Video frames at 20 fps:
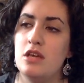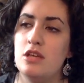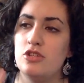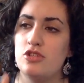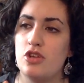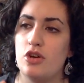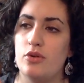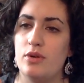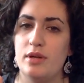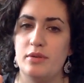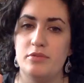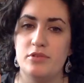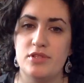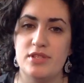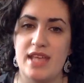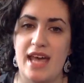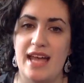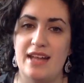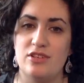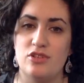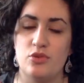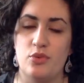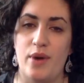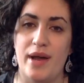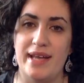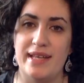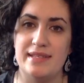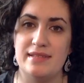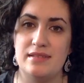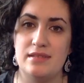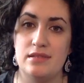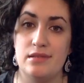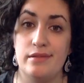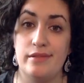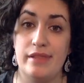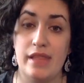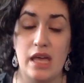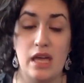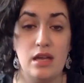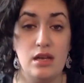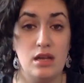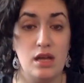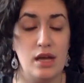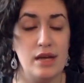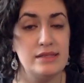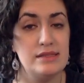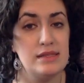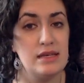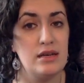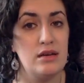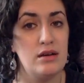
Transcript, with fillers: So it was that twice. Then I said,